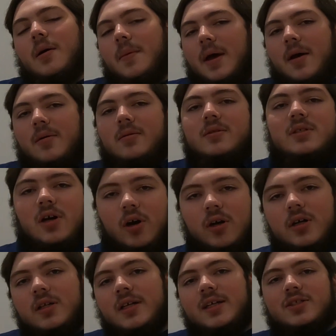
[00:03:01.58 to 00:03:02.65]
about
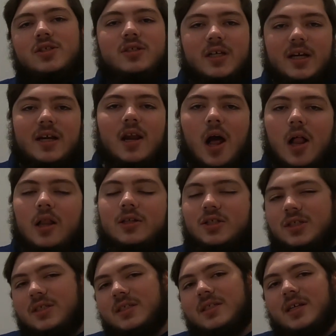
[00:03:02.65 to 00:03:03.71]
architecture and
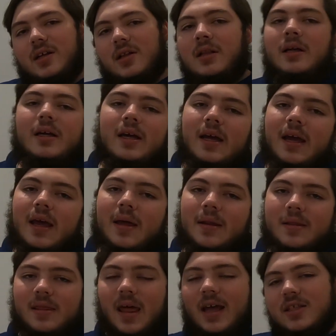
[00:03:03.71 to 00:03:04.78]
technology still.
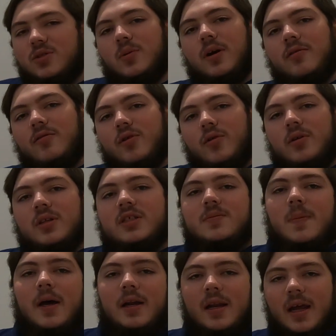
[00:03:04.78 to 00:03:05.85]
And that's why I record this
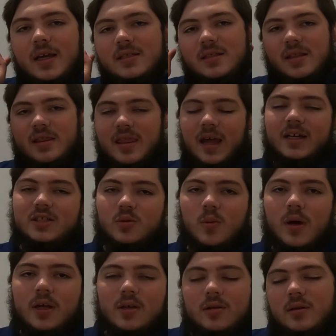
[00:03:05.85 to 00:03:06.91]
podcast, that's
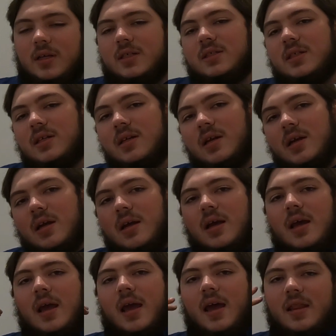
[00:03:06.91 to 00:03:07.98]
why you listen,
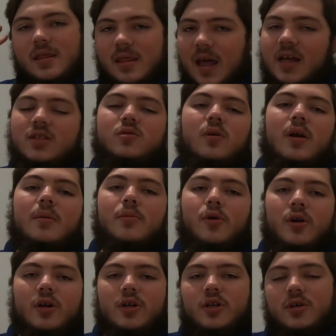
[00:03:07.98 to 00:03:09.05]
and that's what I'm
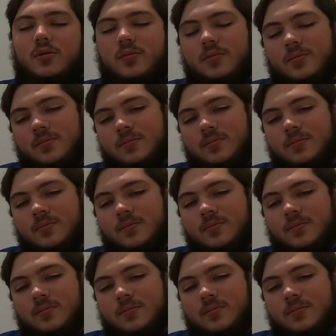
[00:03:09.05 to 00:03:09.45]
going to do.